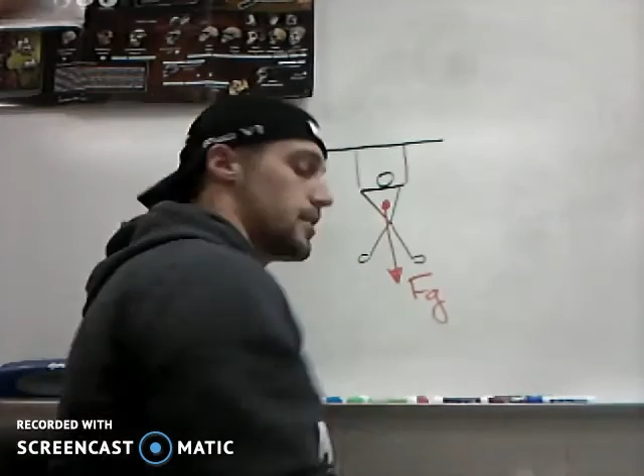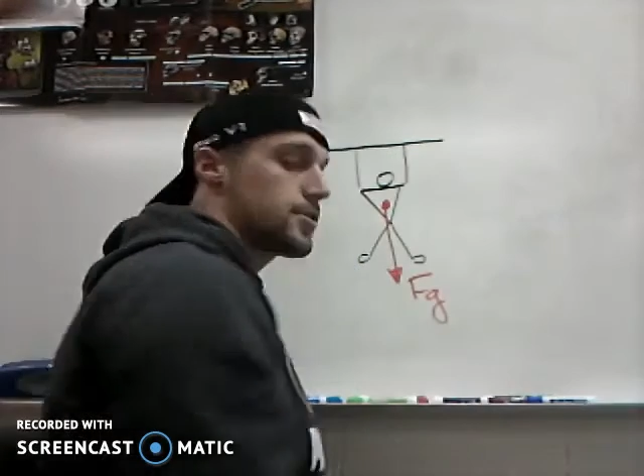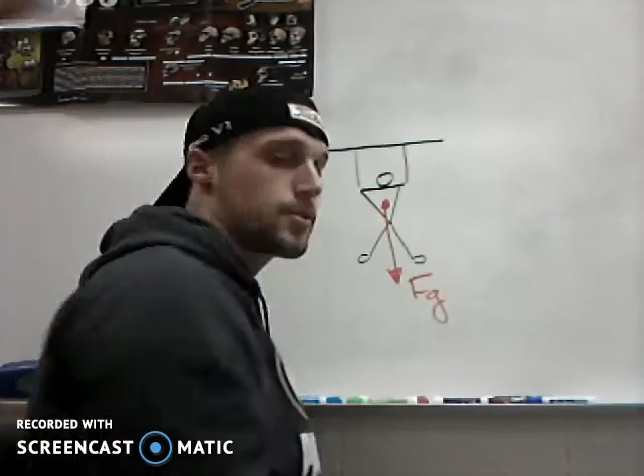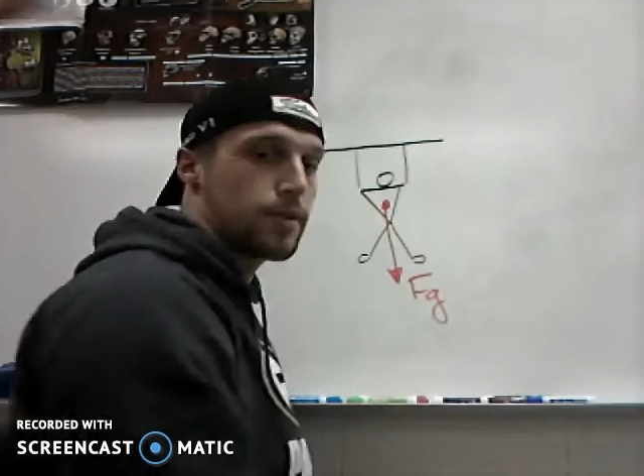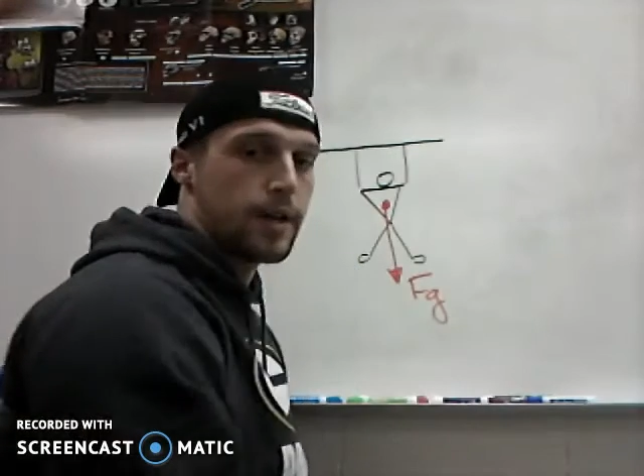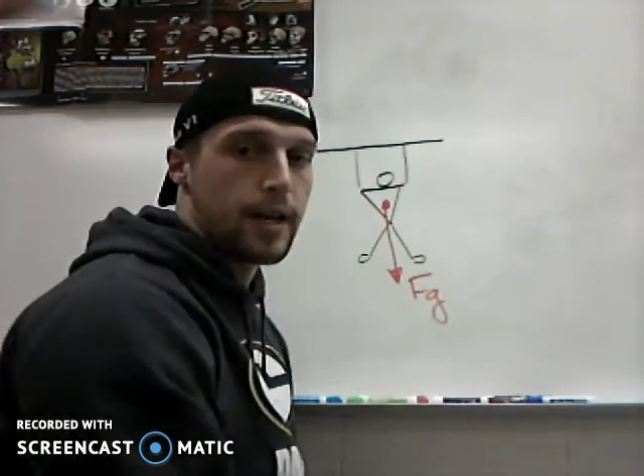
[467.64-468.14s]
Okay,
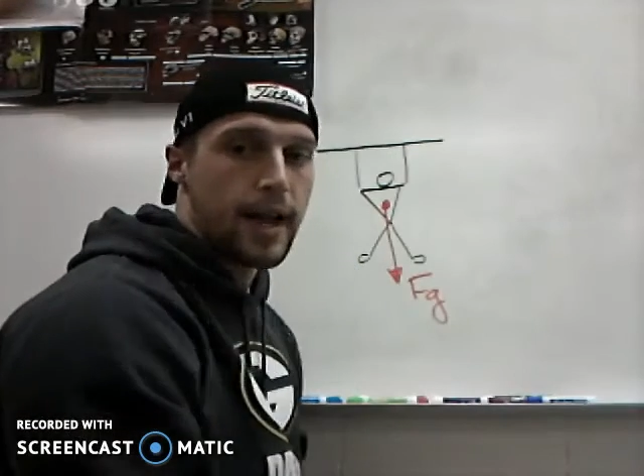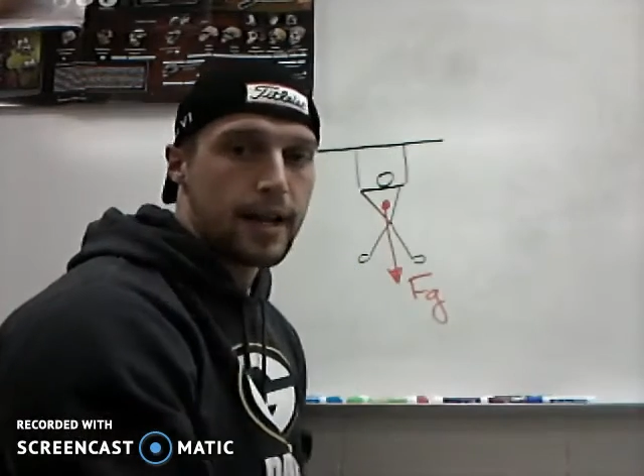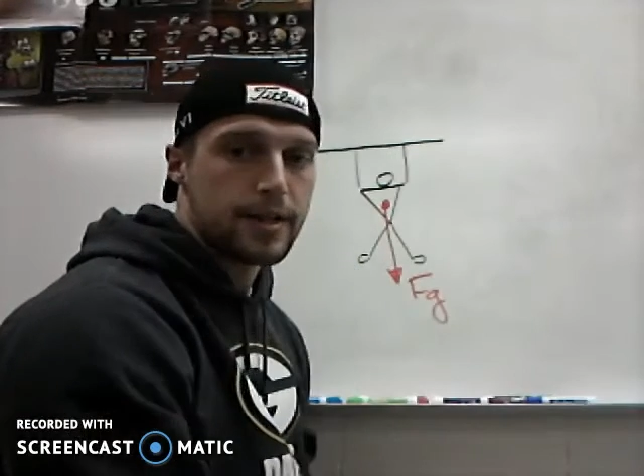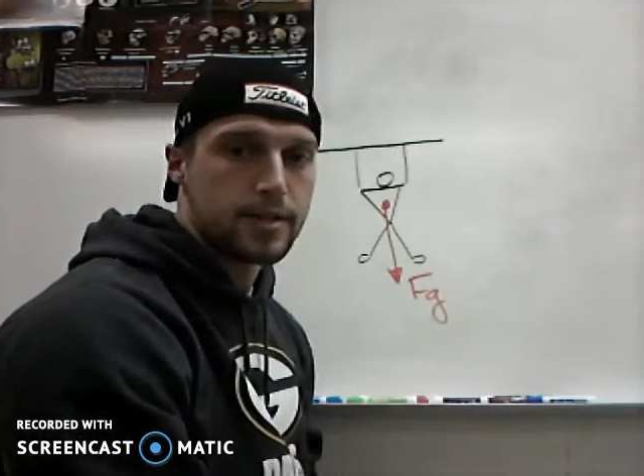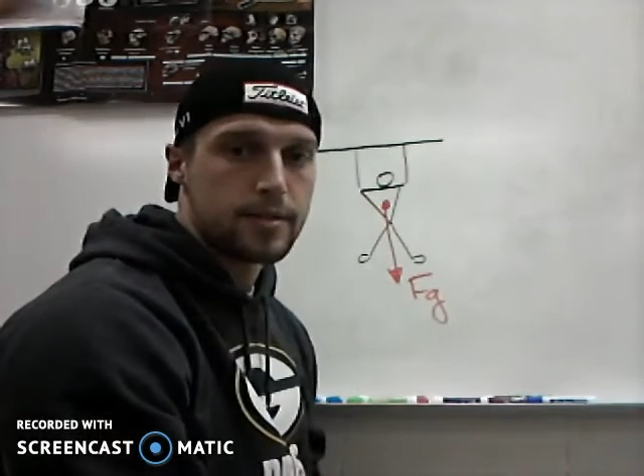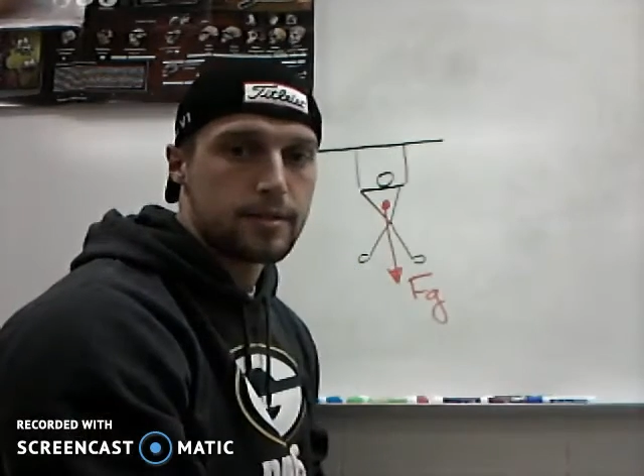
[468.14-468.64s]
so that
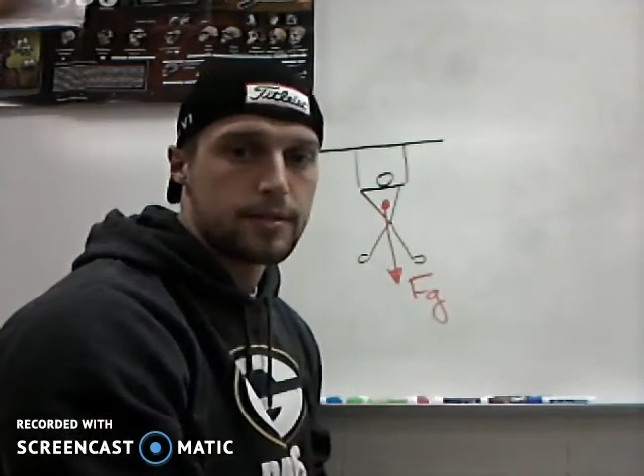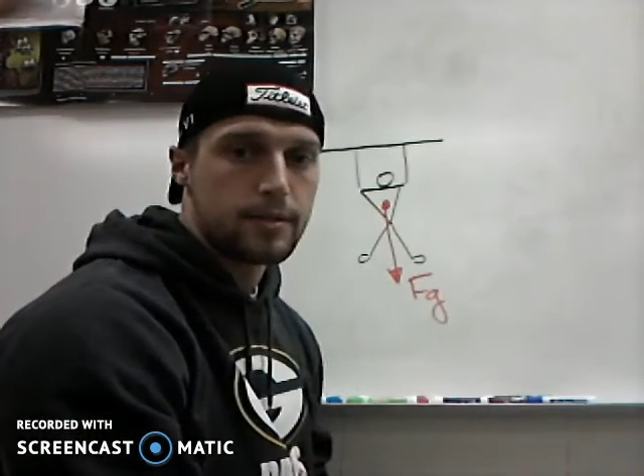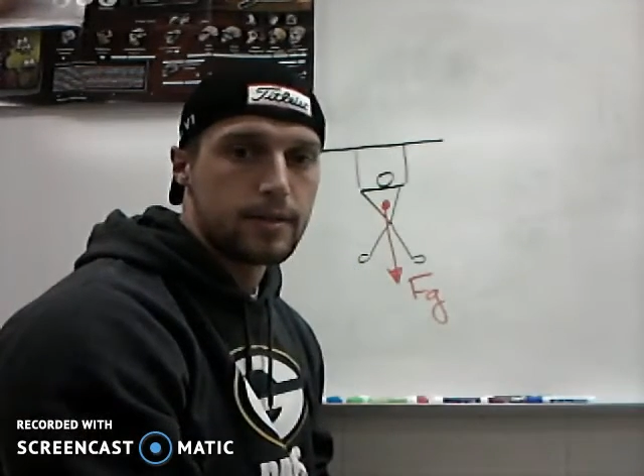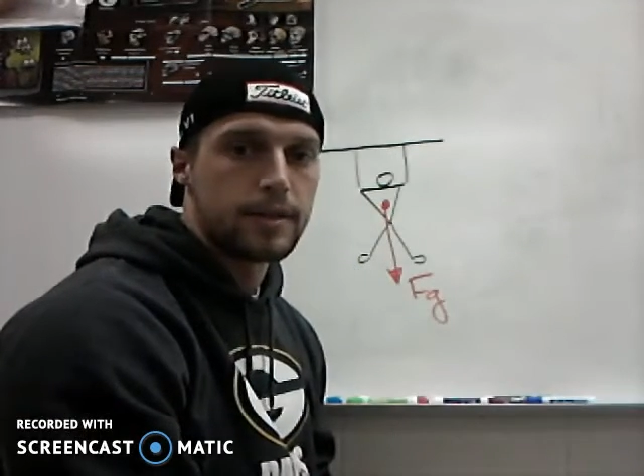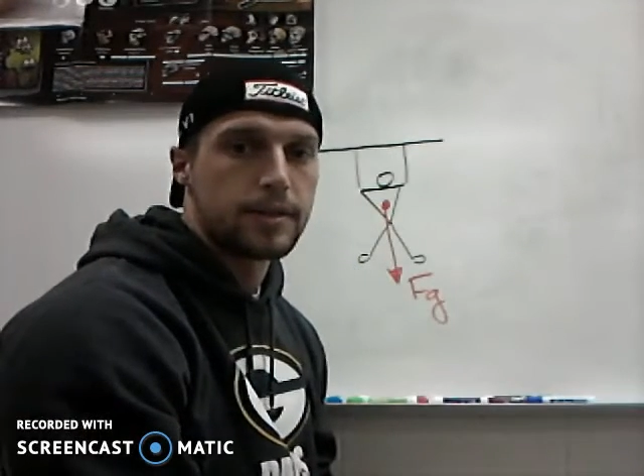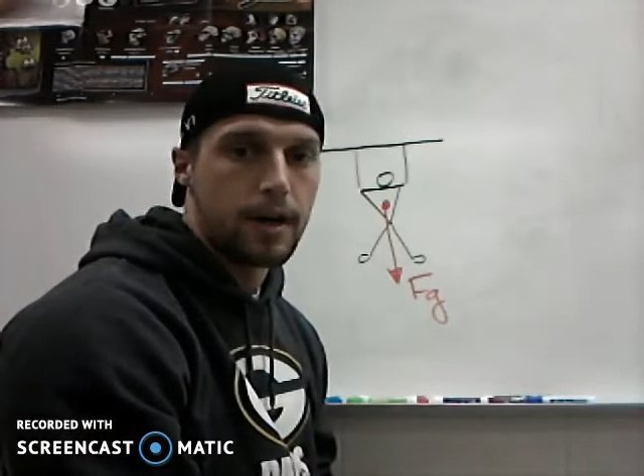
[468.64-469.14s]
acts
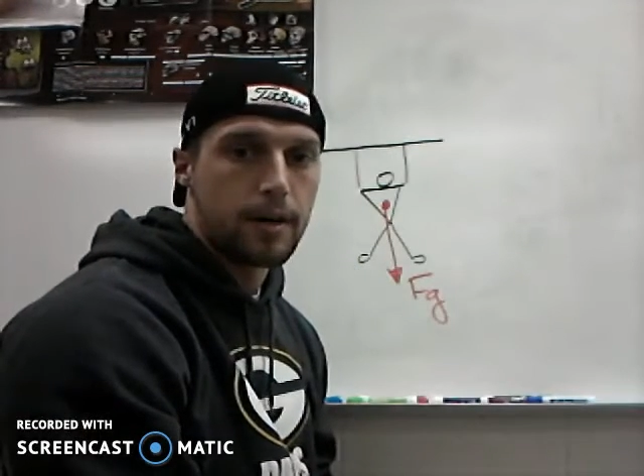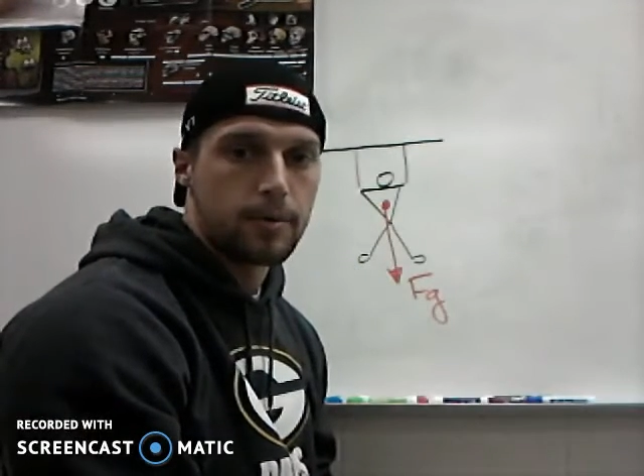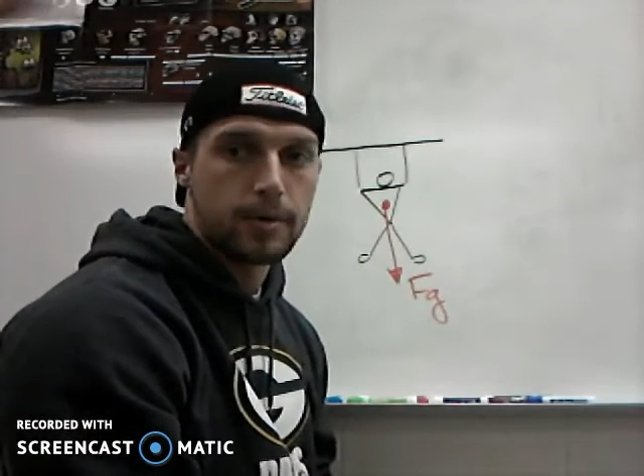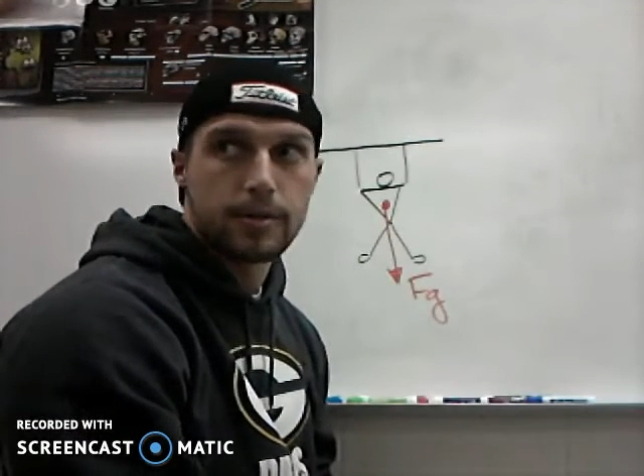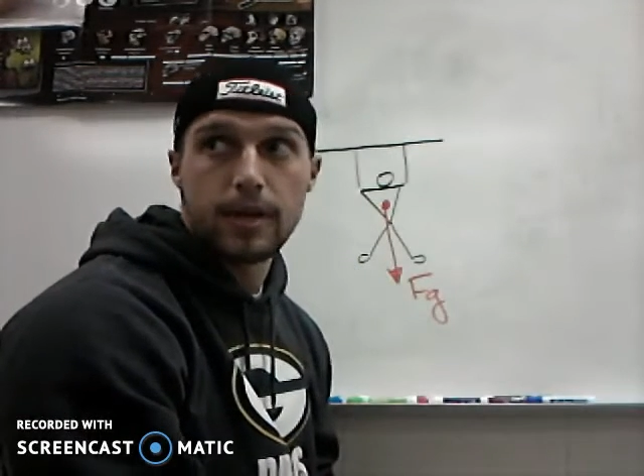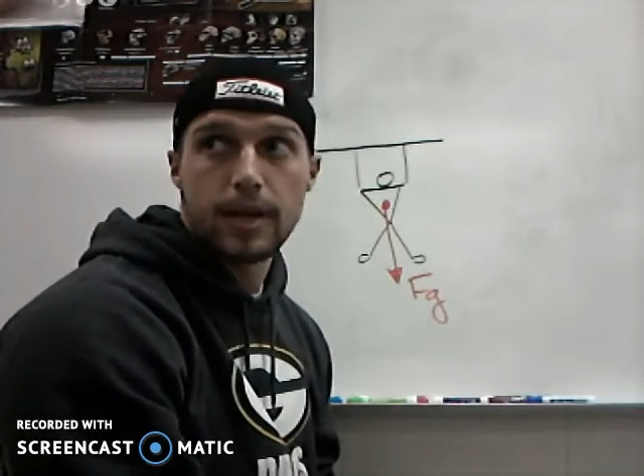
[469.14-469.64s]
in a
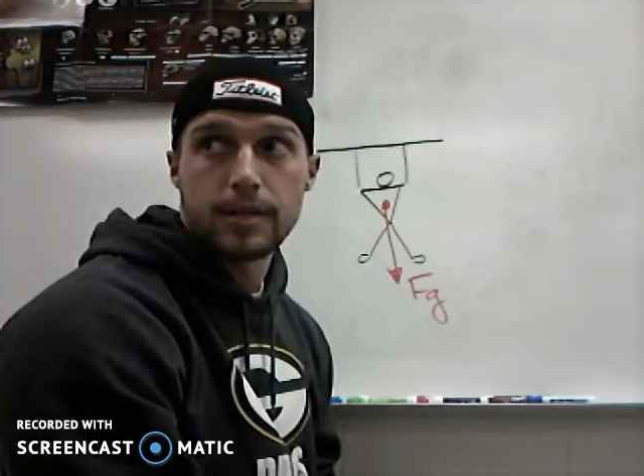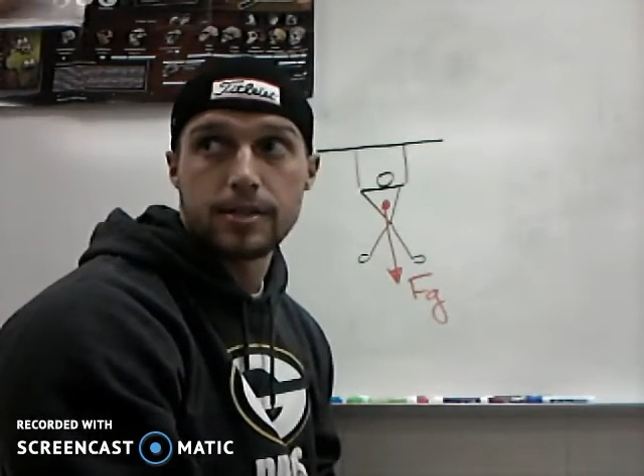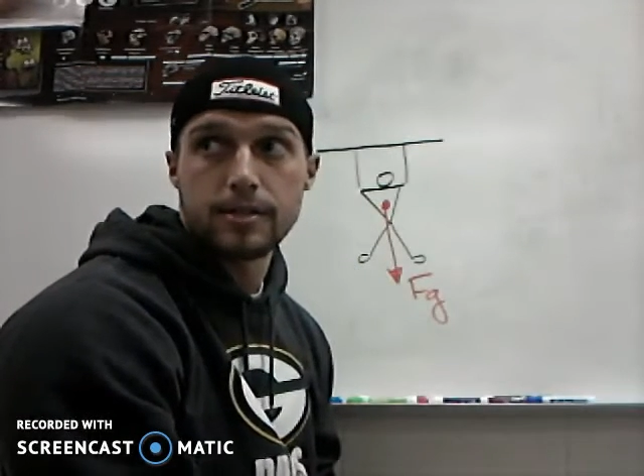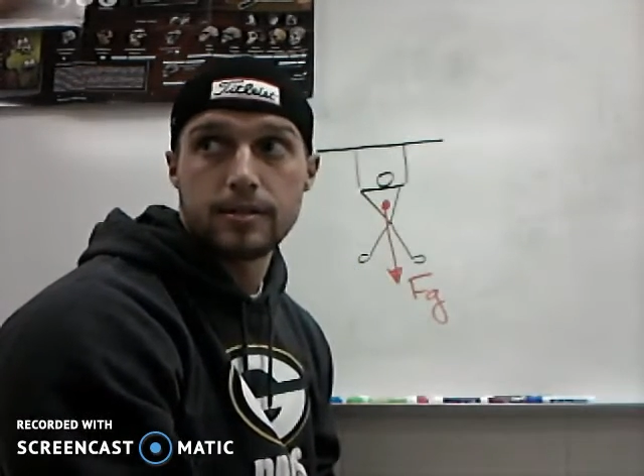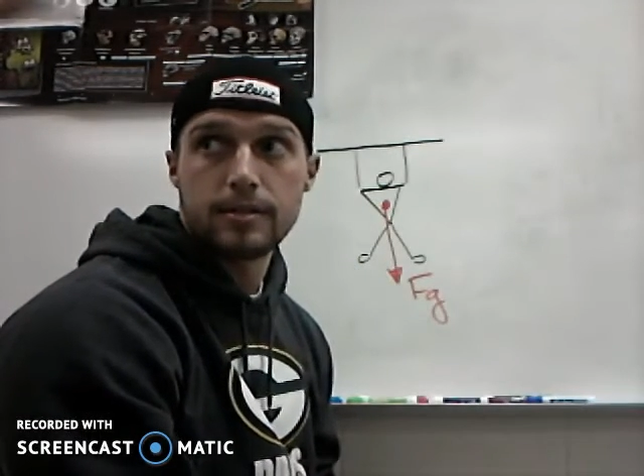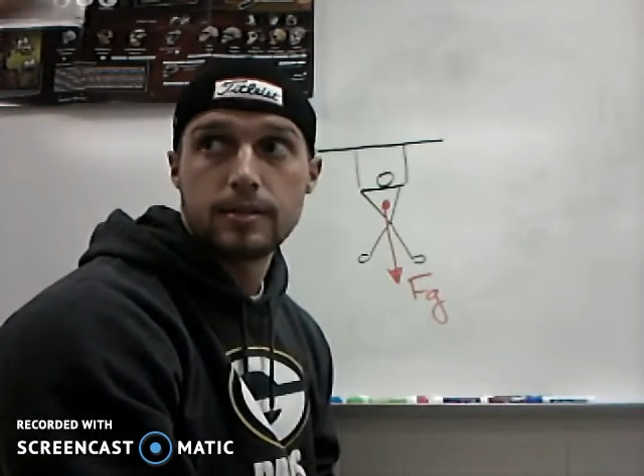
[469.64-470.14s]
downward
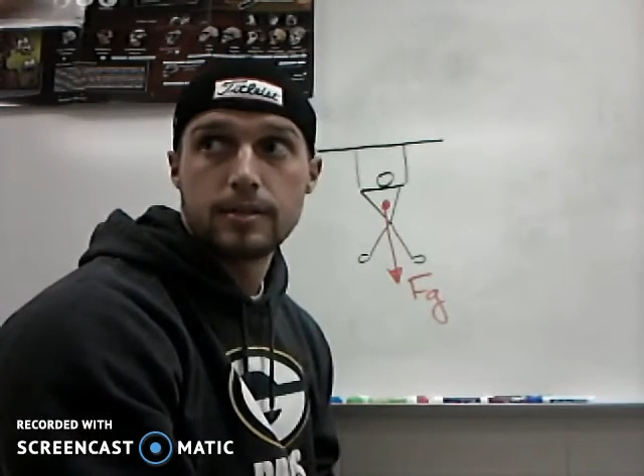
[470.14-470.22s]
direction.